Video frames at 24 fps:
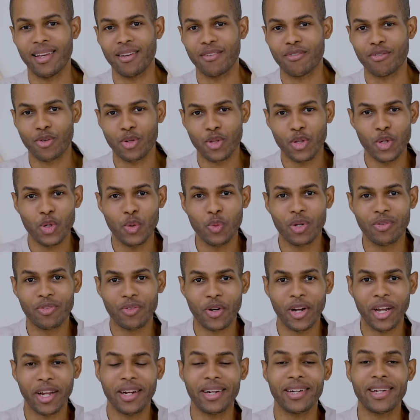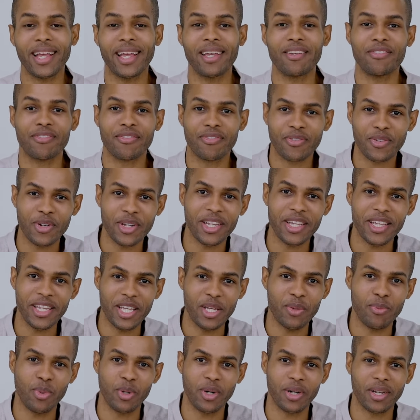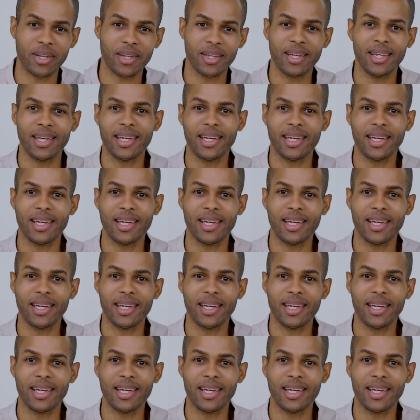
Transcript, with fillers: for you, we've created a free ebook